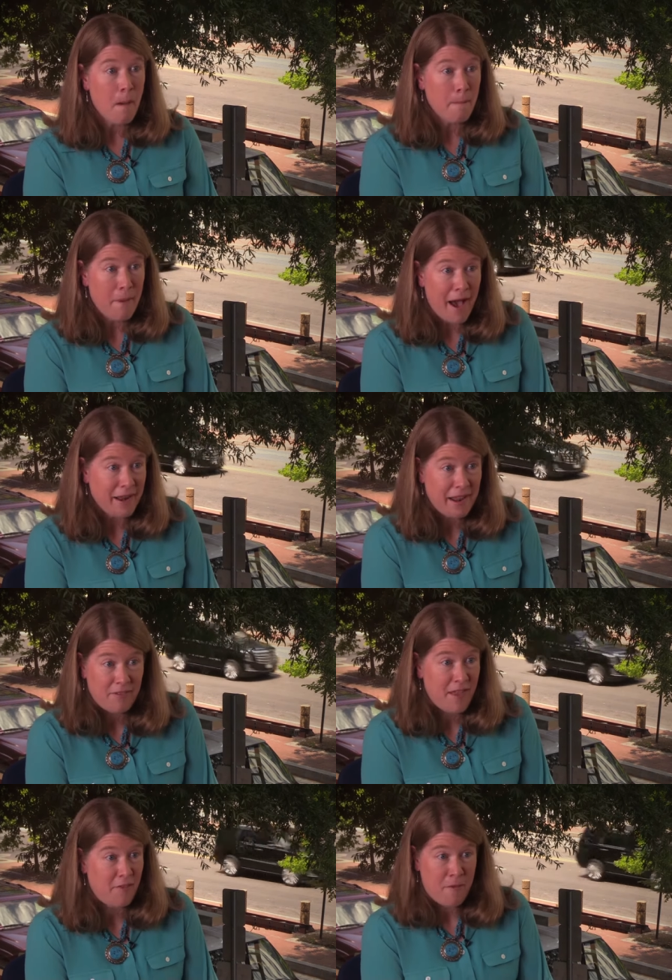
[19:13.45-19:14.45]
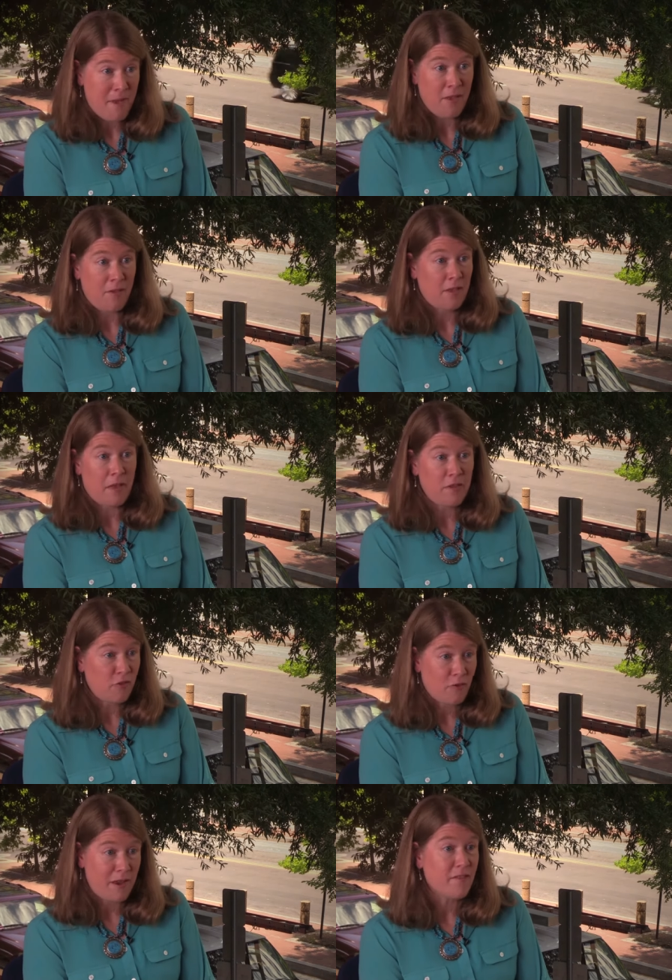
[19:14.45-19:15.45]
but it's, it's amazing that
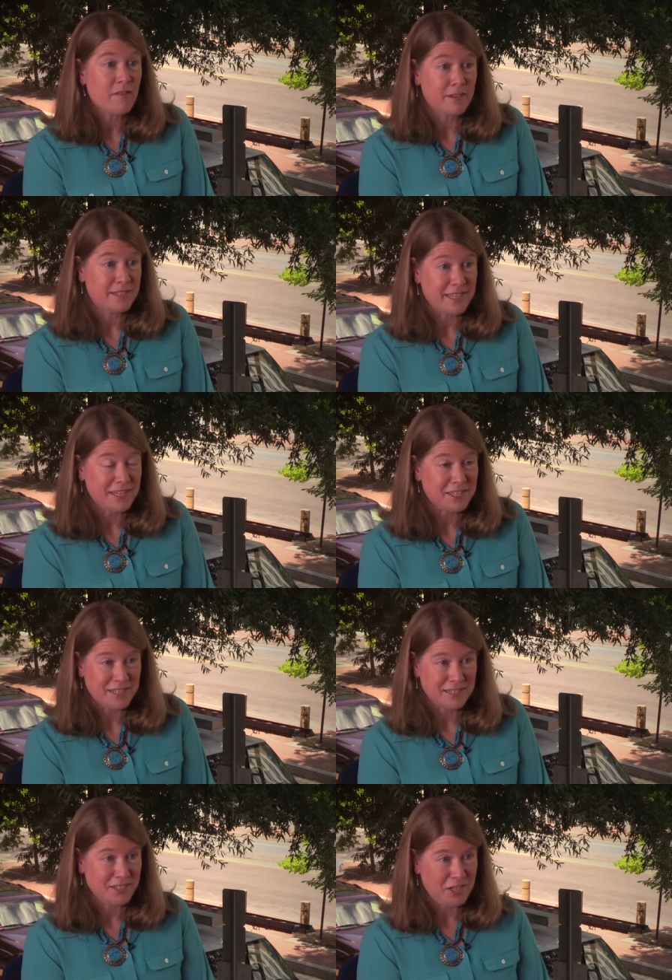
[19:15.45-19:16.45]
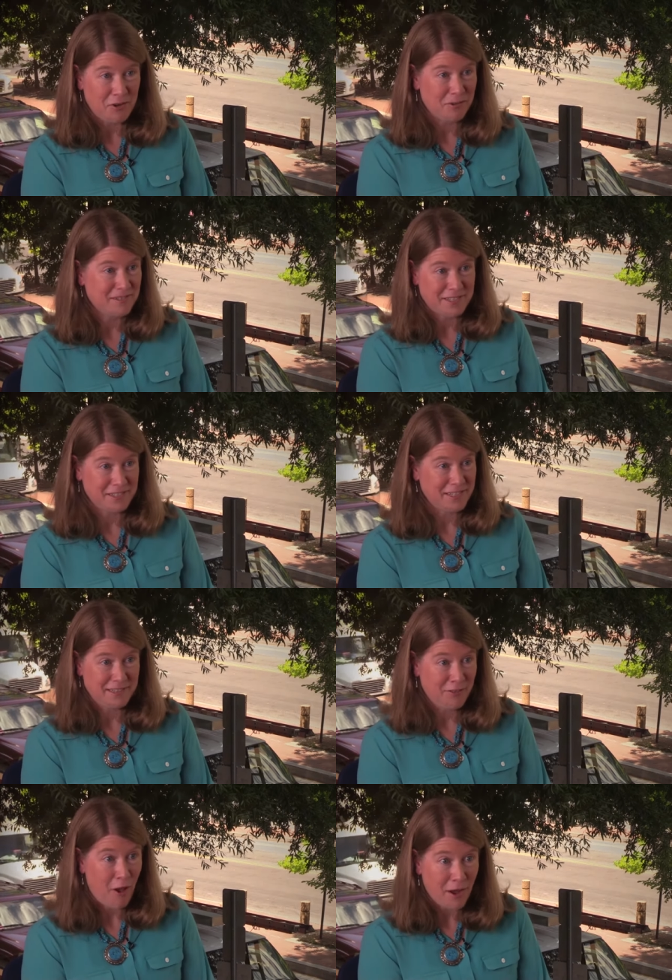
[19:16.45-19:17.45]
these great civilizations, you know, essentially
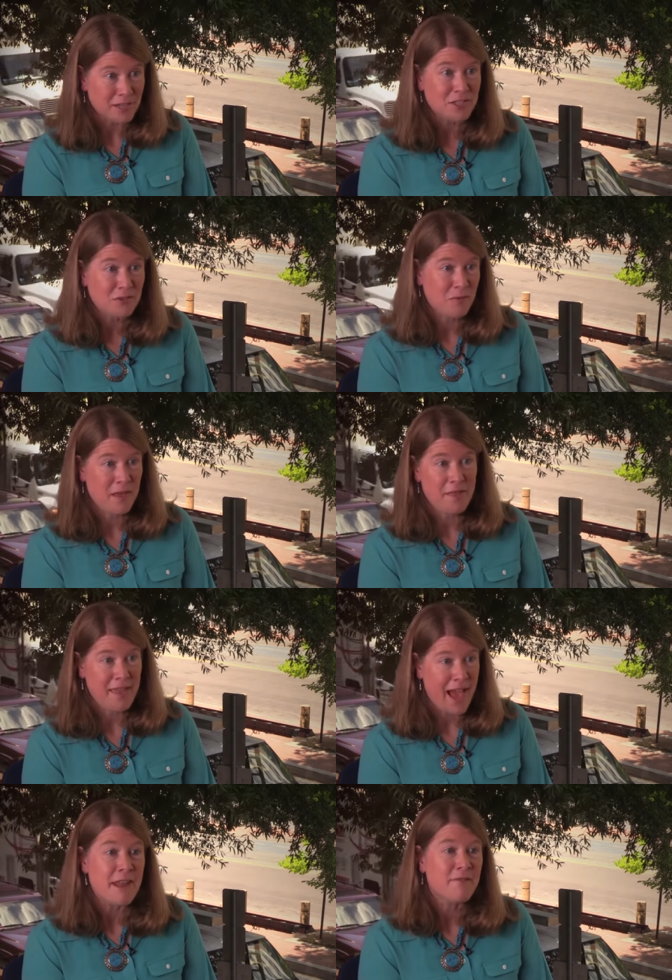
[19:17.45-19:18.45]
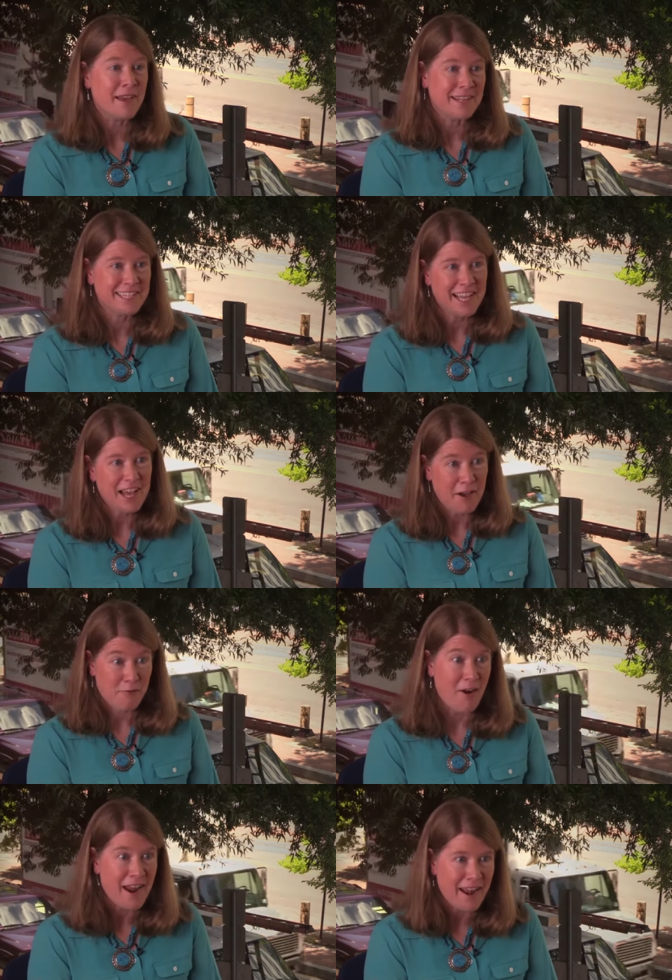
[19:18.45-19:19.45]
launched with the advent
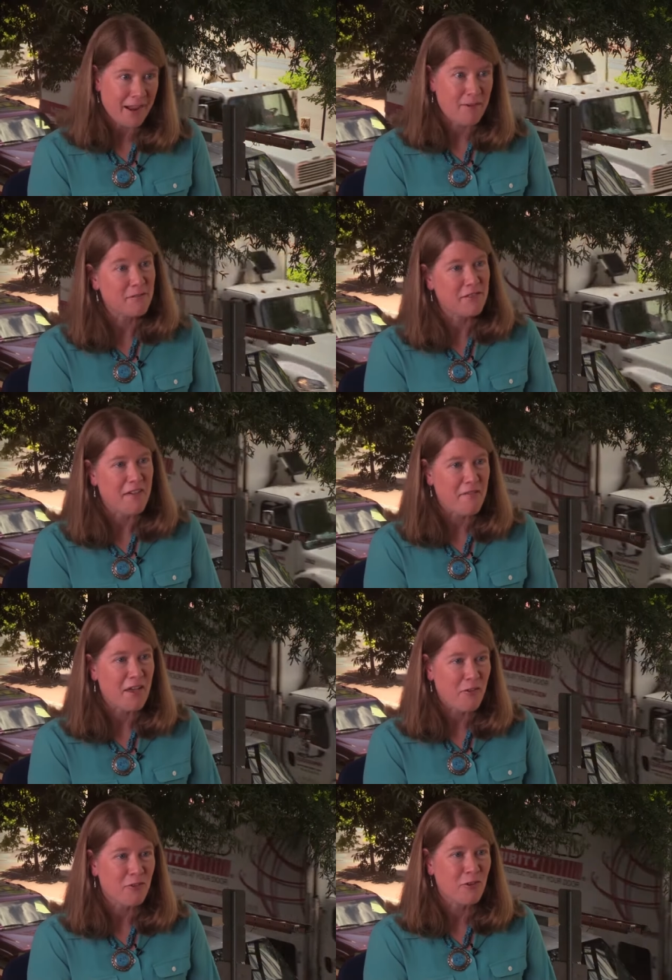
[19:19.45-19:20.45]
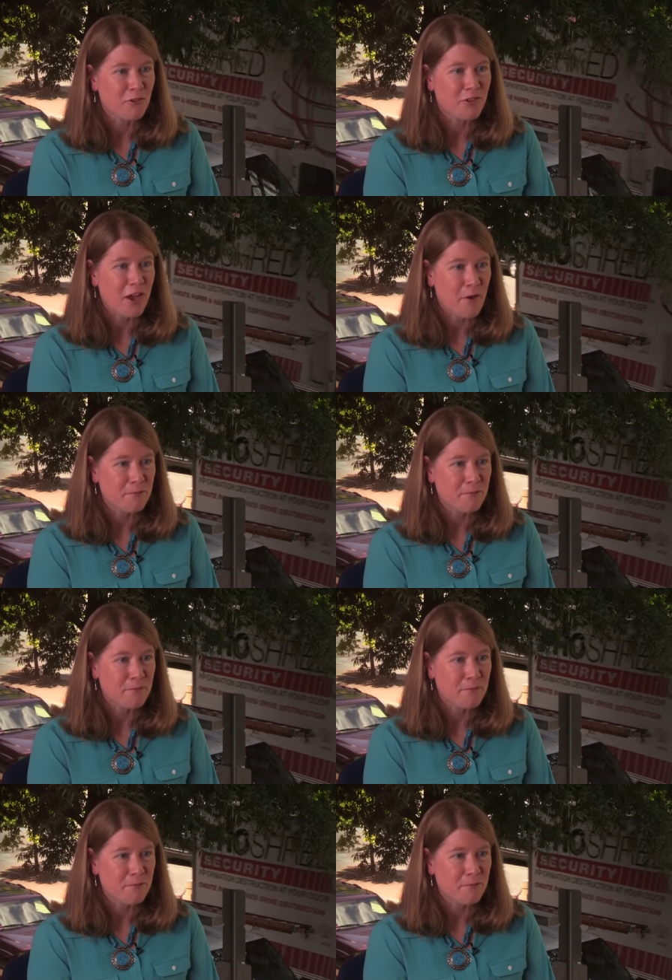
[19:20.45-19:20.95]
of writing roughly 5,000 years ago.